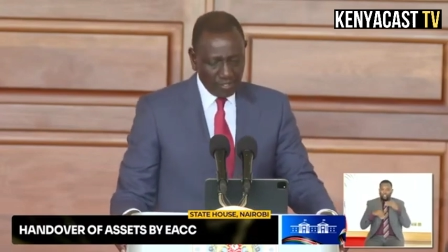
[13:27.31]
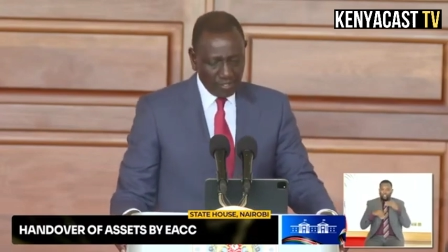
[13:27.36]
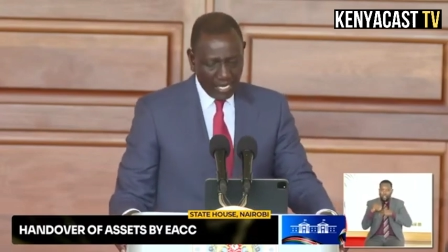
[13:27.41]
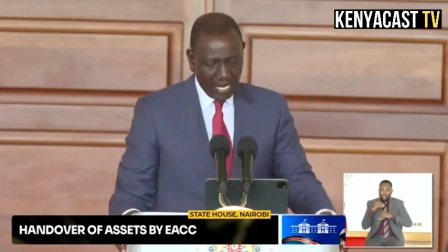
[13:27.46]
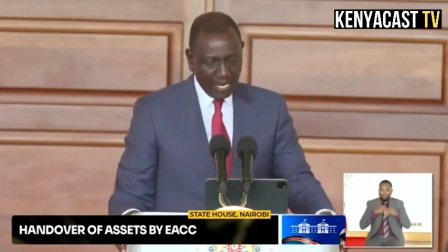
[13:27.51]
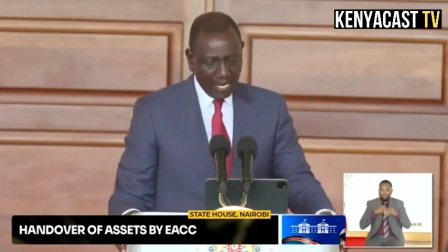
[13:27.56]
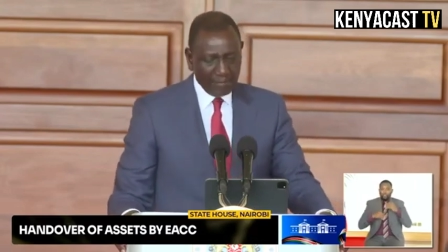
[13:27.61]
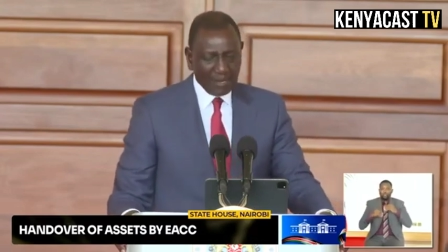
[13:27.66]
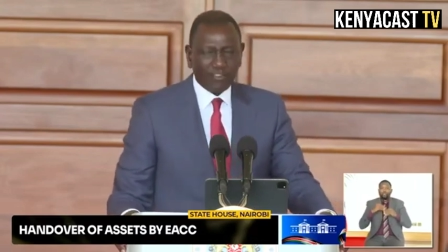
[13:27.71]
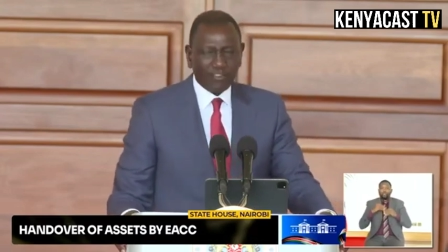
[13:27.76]

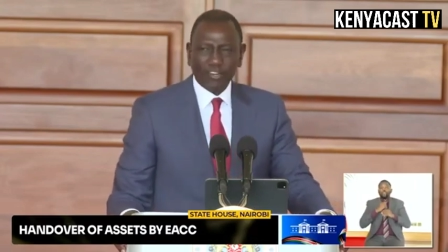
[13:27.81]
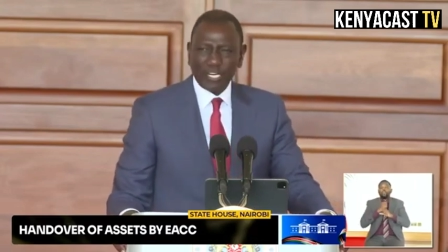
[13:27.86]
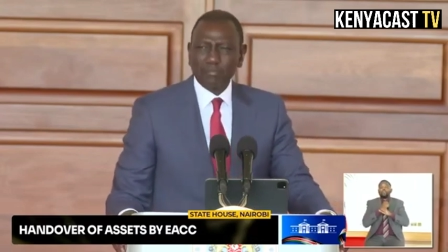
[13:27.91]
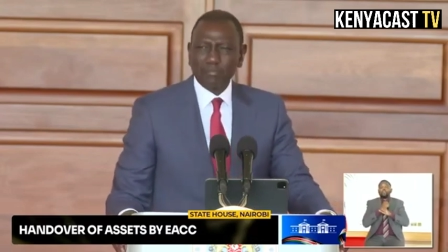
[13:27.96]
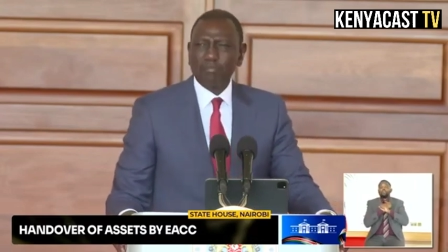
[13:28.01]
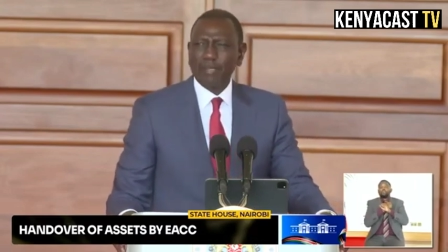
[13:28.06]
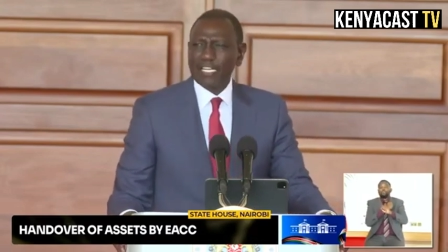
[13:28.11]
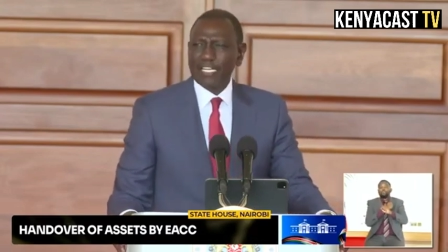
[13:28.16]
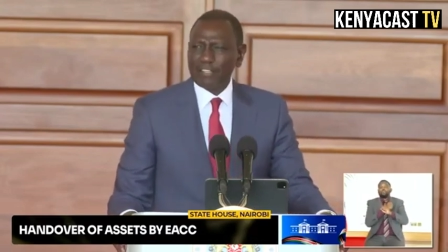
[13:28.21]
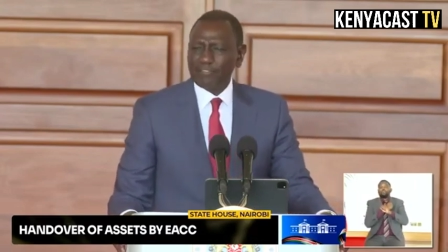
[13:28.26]
I am a great
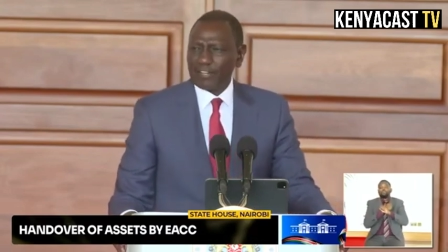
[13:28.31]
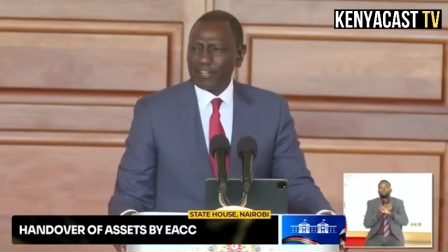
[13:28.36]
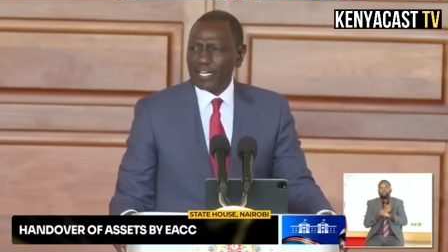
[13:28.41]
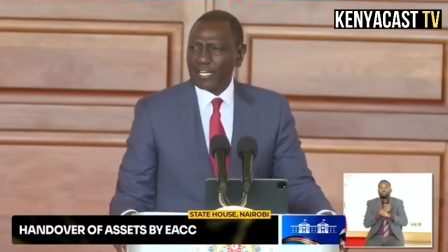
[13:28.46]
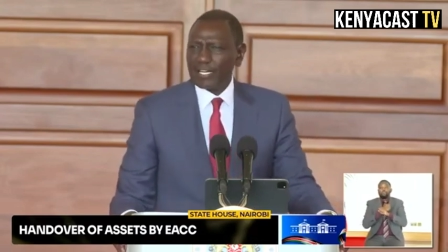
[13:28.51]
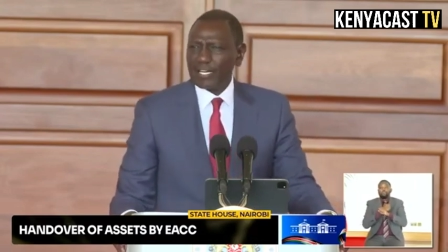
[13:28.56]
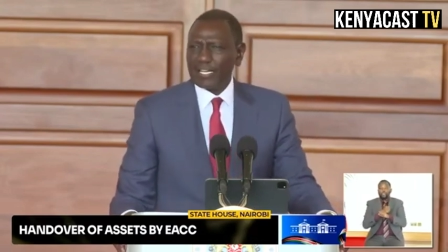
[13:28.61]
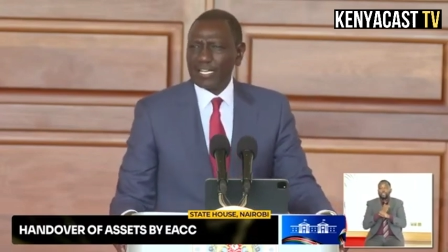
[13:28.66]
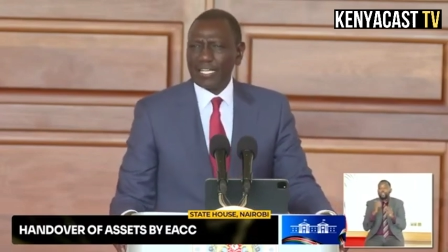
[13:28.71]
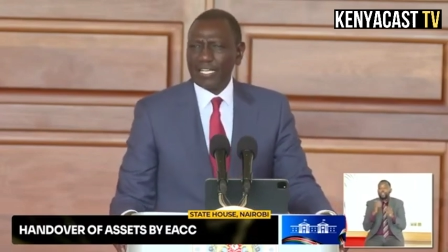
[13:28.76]
believer
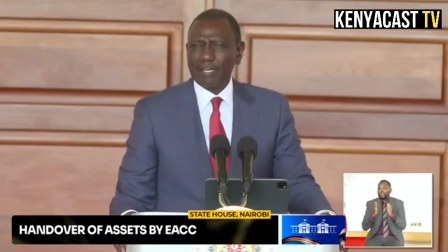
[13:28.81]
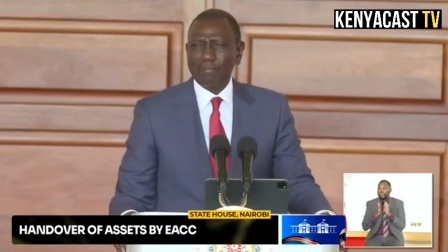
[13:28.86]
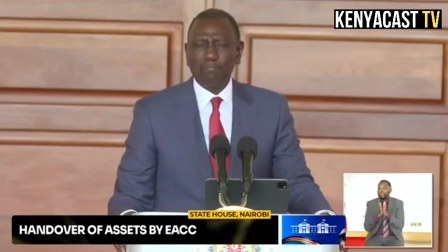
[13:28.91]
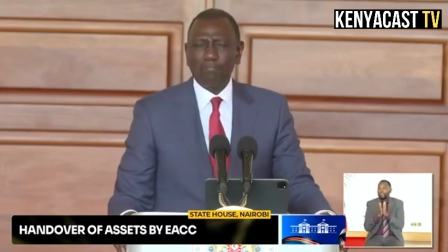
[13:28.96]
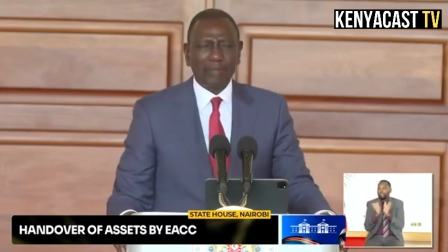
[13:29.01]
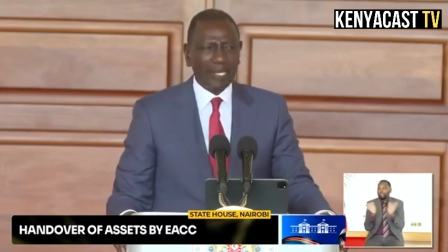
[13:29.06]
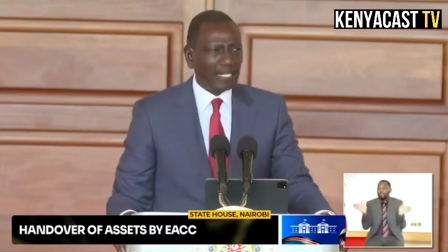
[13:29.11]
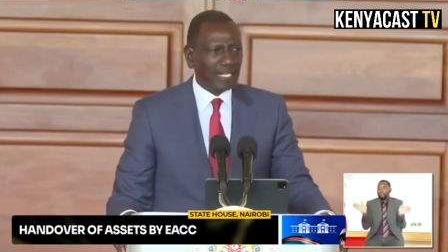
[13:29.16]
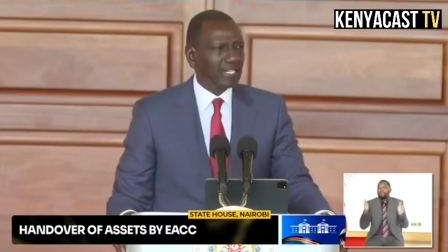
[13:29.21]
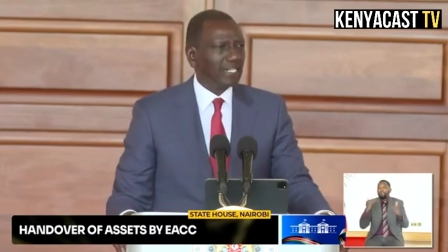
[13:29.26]
in
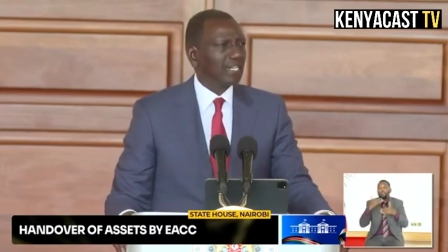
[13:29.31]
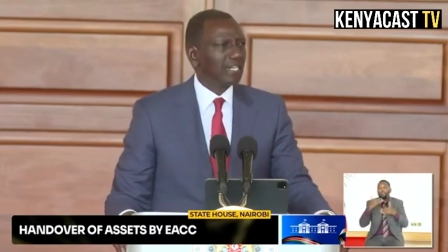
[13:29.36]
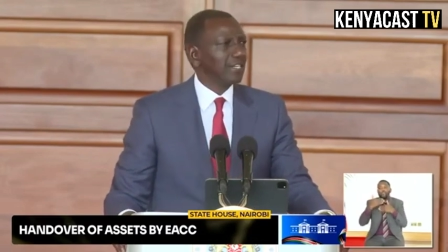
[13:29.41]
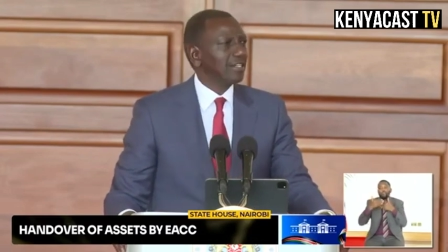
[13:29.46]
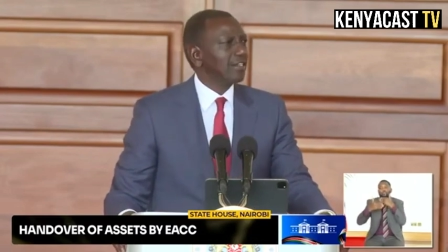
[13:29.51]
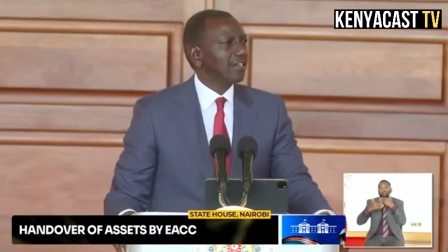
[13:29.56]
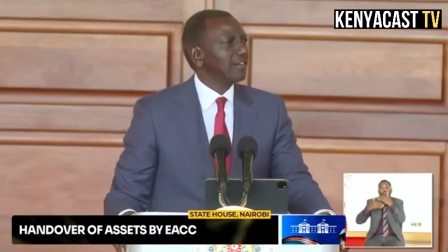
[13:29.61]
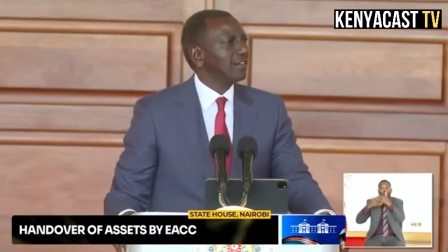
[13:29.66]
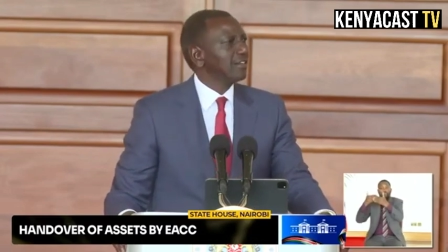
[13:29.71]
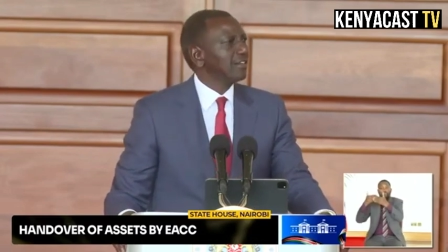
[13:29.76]

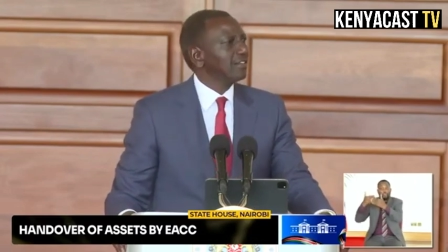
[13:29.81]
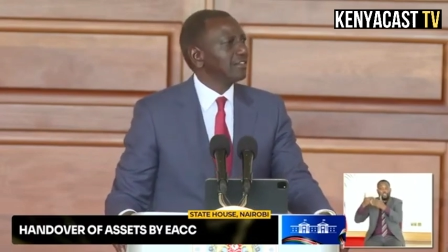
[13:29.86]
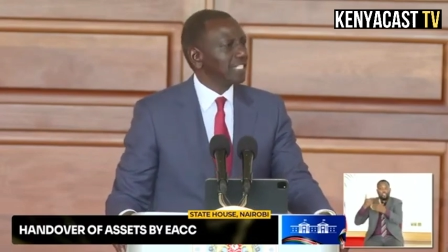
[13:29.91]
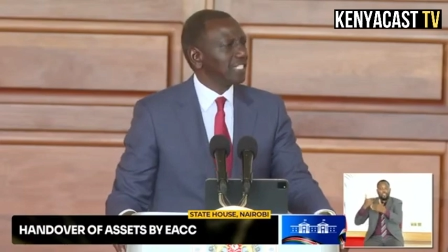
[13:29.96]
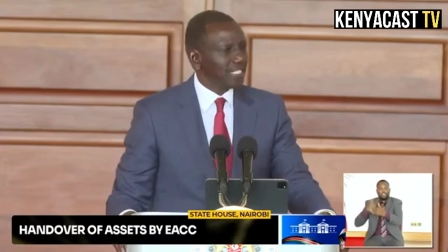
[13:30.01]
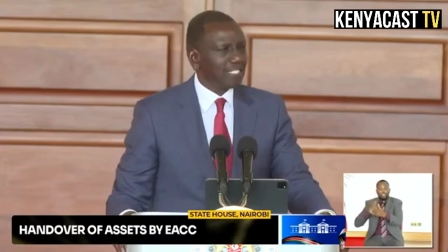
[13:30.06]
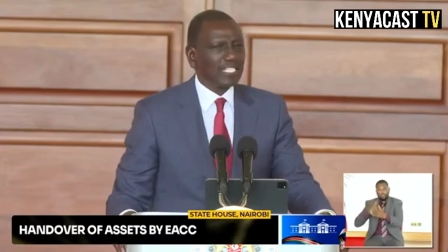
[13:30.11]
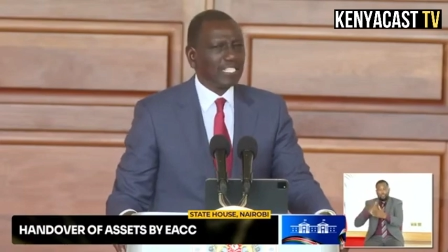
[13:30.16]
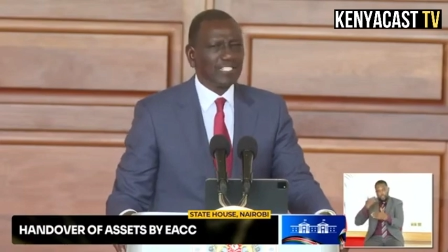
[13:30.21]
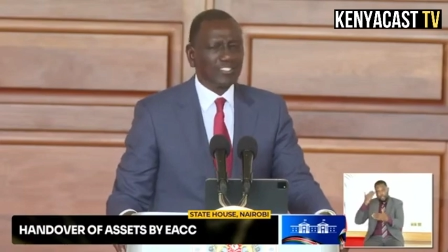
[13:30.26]
building
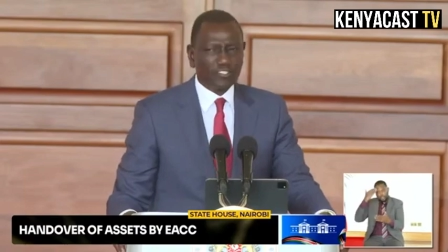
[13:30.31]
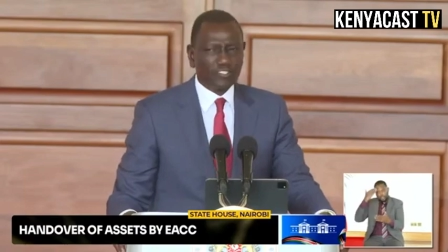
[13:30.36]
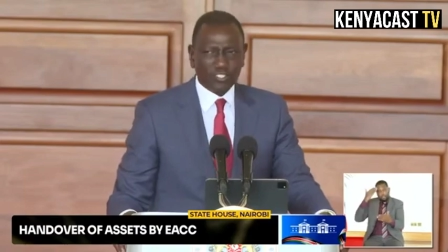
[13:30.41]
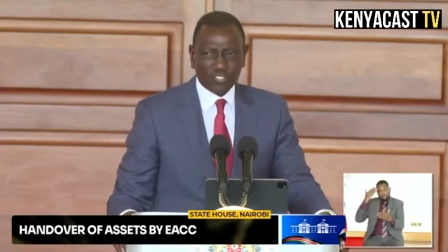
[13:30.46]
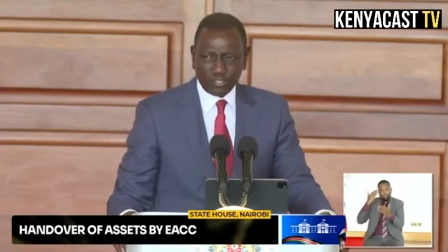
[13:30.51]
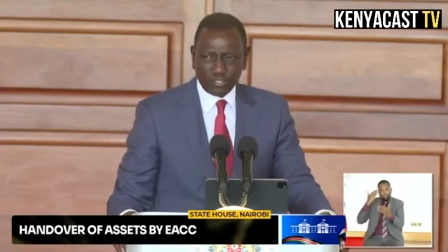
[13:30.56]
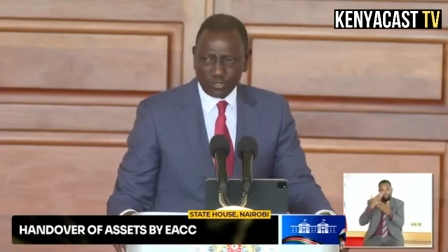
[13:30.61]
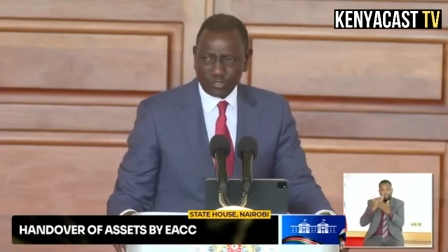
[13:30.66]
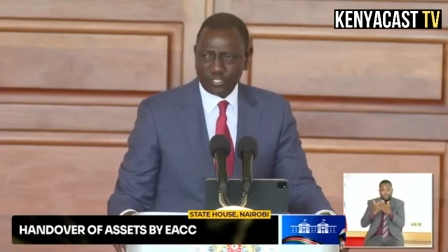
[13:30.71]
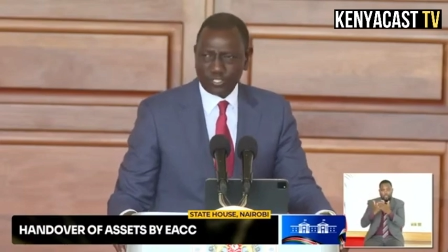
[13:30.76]
these
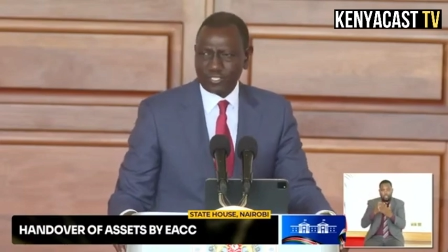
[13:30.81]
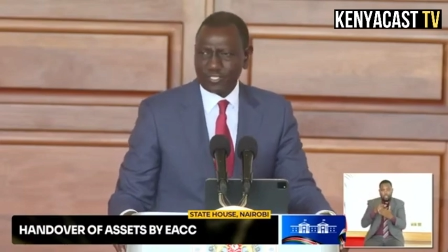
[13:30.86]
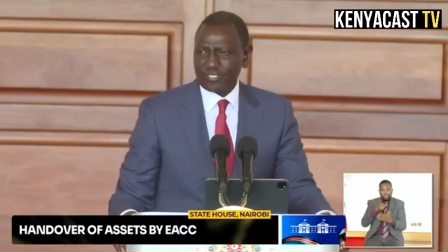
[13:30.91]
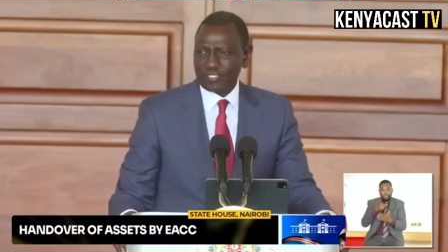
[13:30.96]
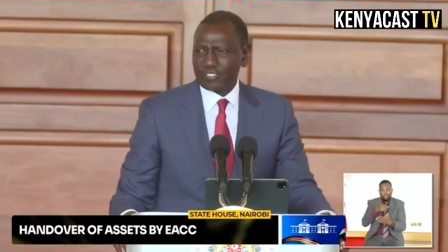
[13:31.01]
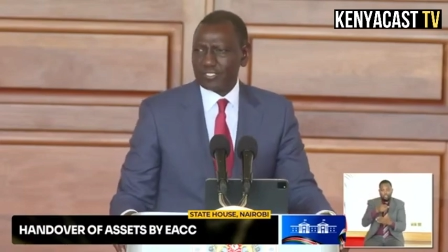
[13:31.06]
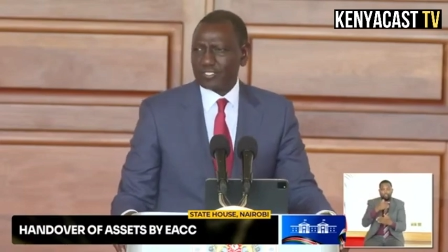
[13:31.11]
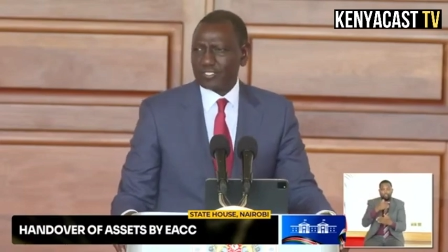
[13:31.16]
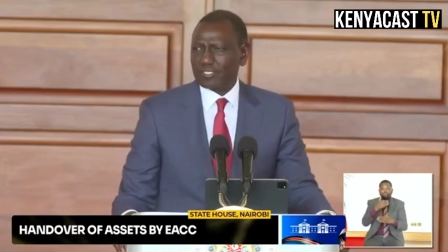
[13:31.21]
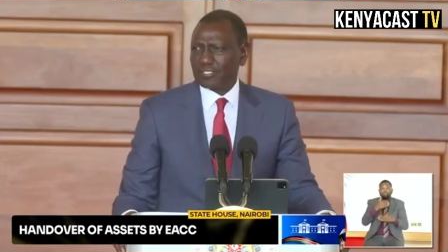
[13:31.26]

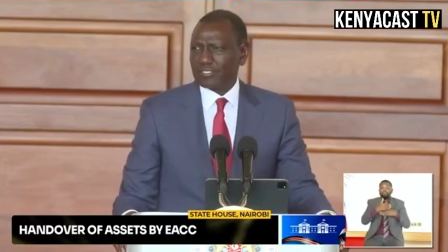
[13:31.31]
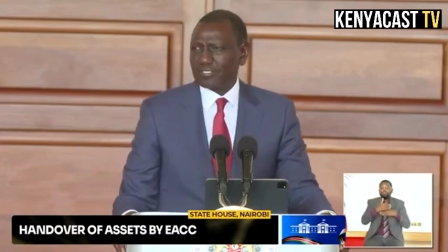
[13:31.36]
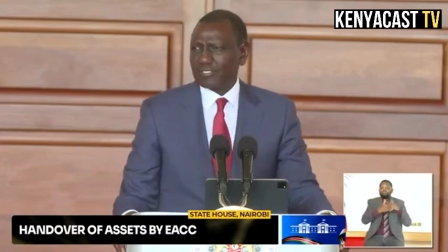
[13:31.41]
institutions